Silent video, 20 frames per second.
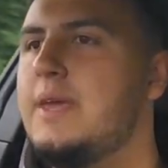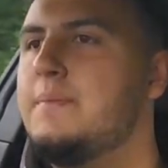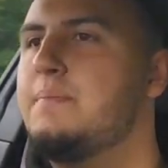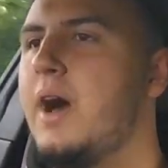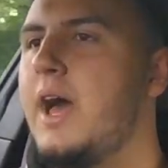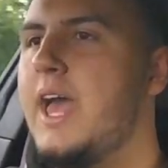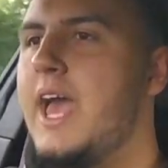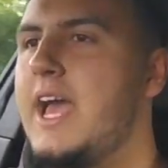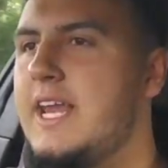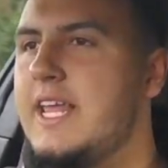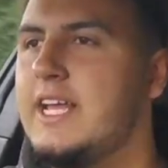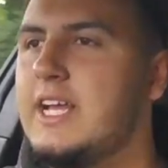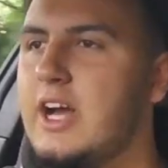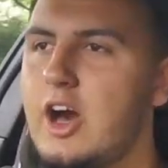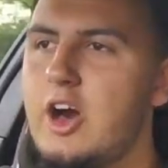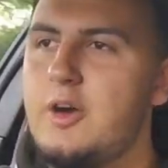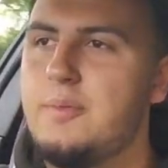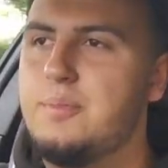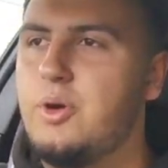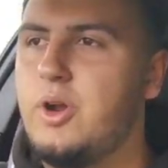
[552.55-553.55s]
Buy Any
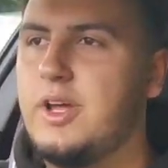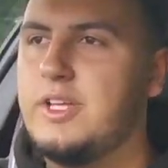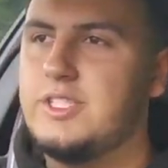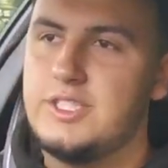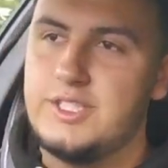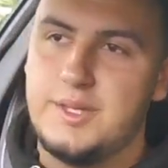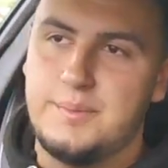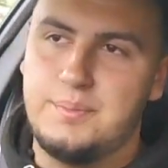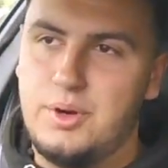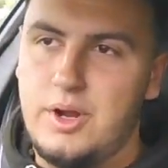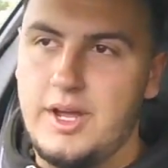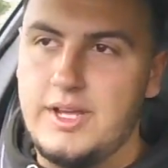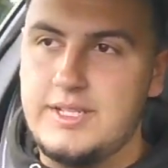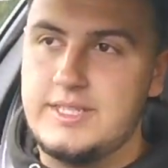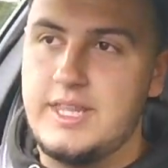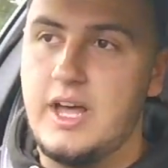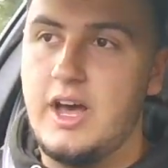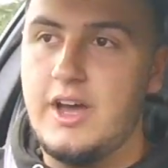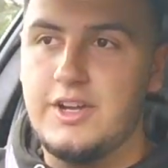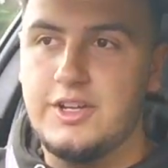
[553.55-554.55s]
Car price to the
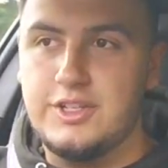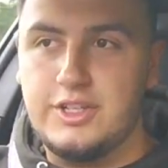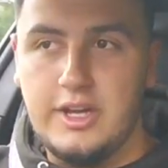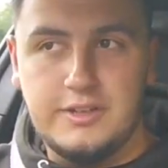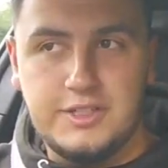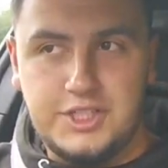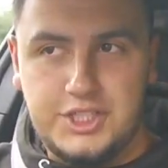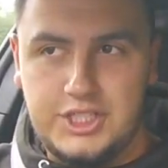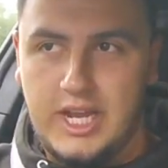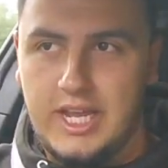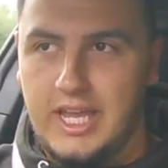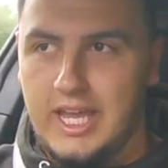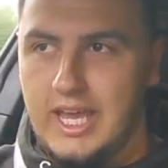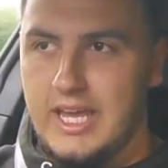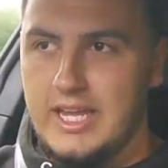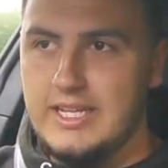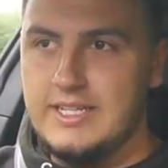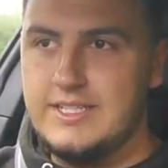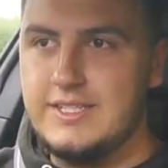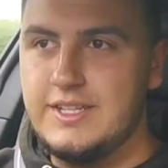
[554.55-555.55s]
price that I
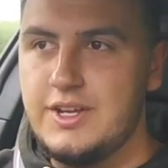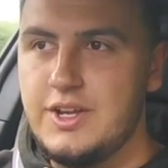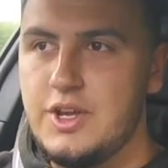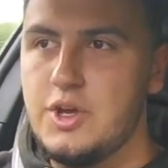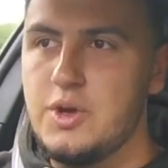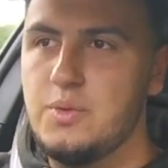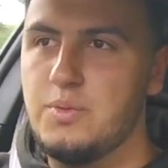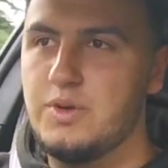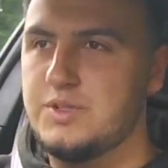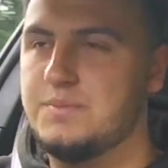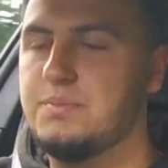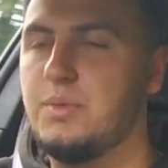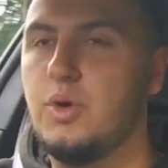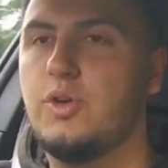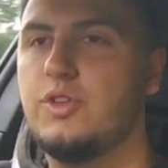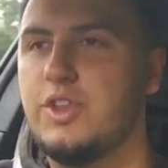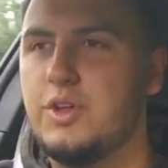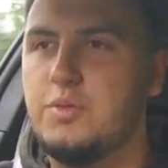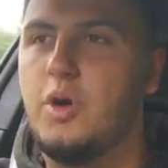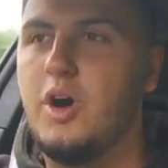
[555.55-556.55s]
negotiated was
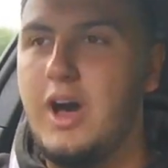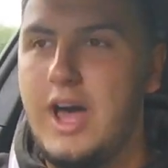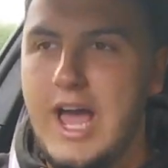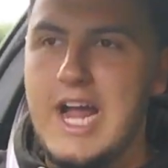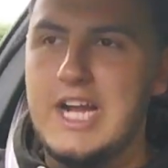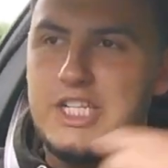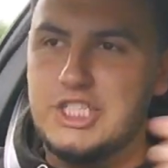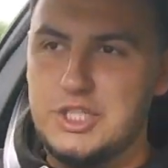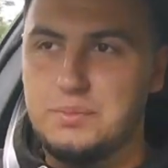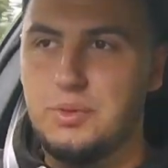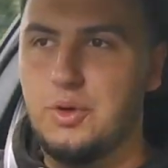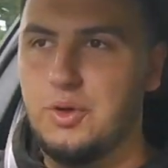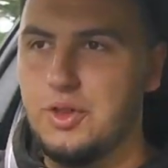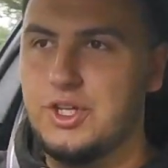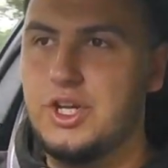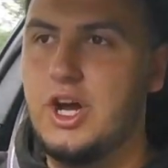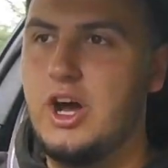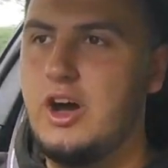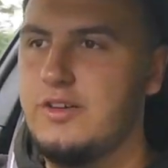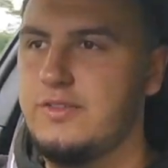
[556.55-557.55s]
more than what I actually bought
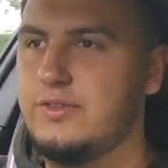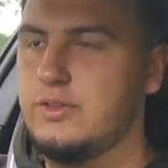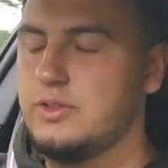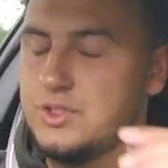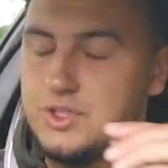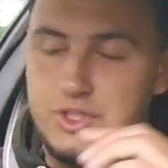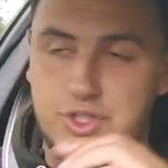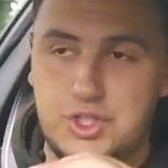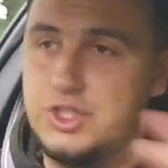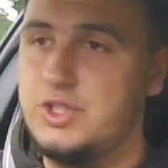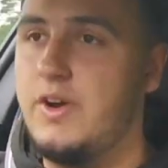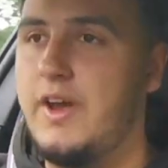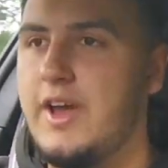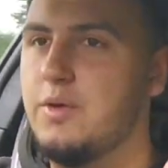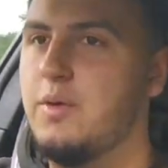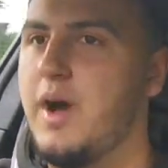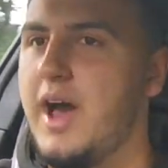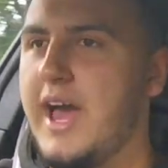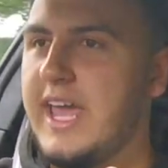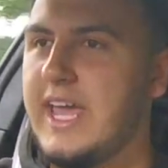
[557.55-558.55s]
the car for. So straight
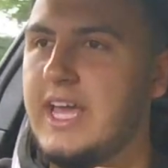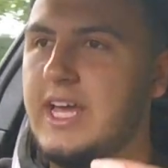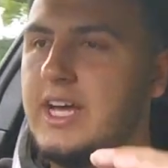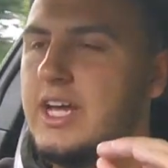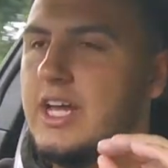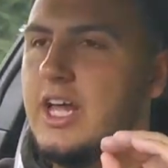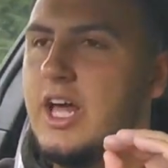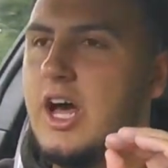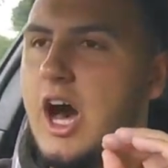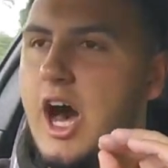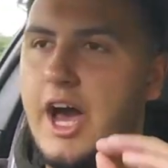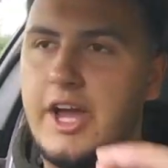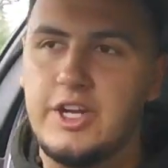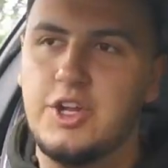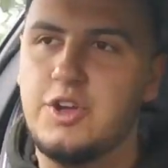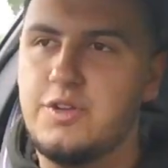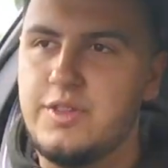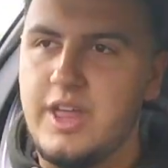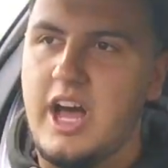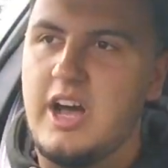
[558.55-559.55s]
away, I
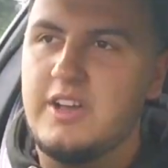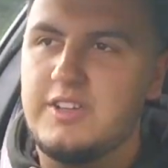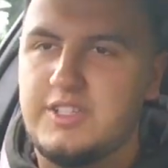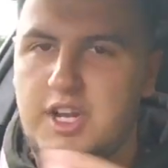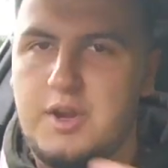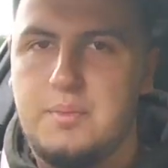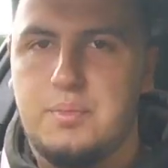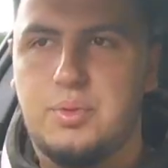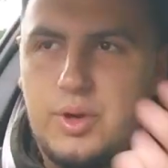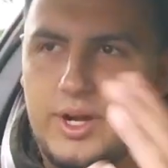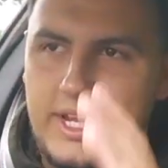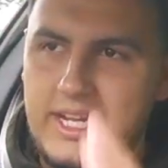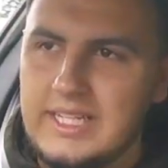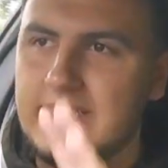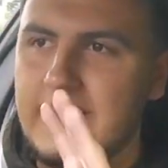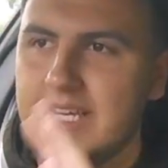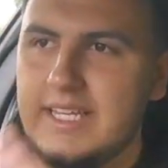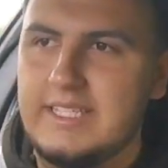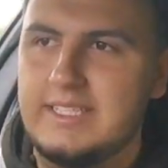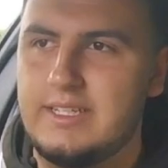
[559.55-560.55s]
knew that I was in a pretty
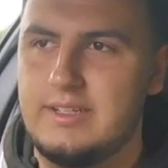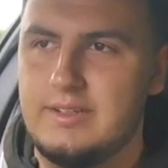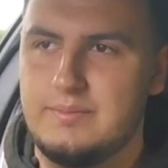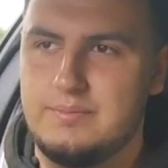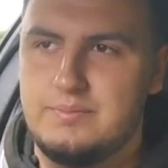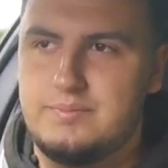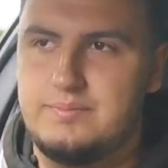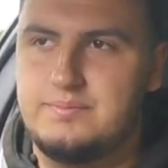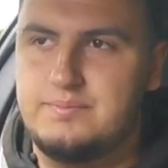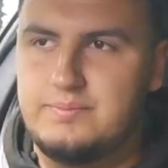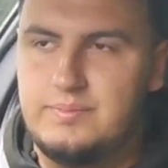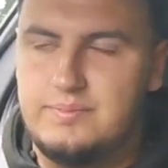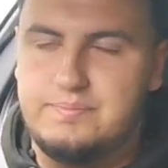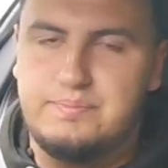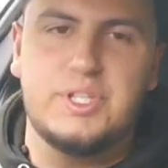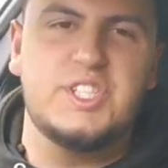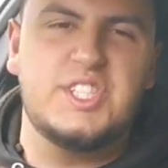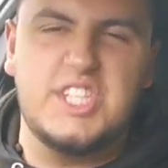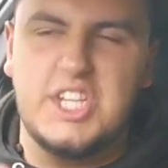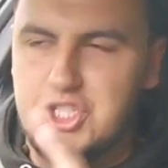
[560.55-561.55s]

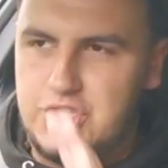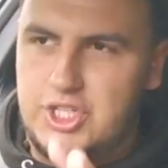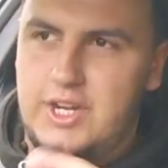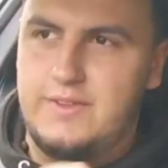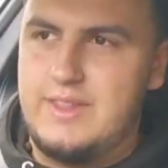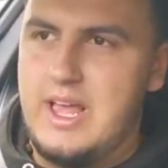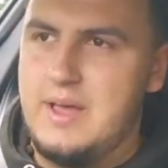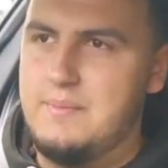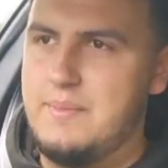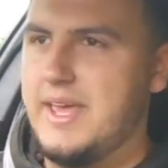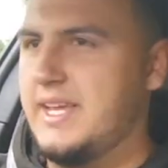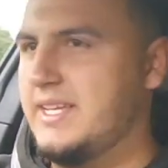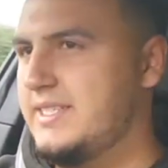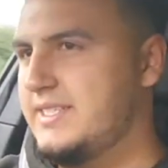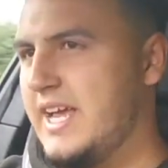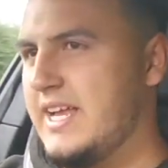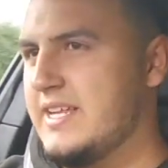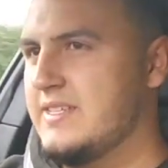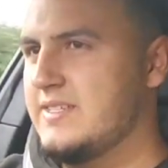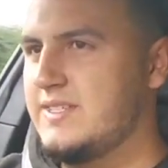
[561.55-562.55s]
decent position, if that makes
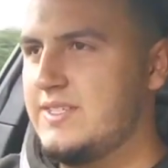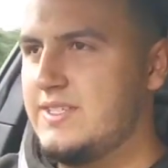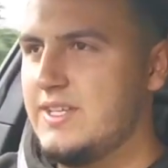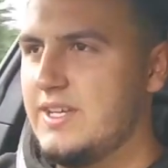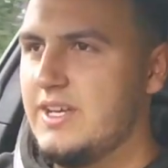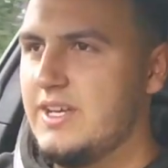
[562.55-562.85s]
sense.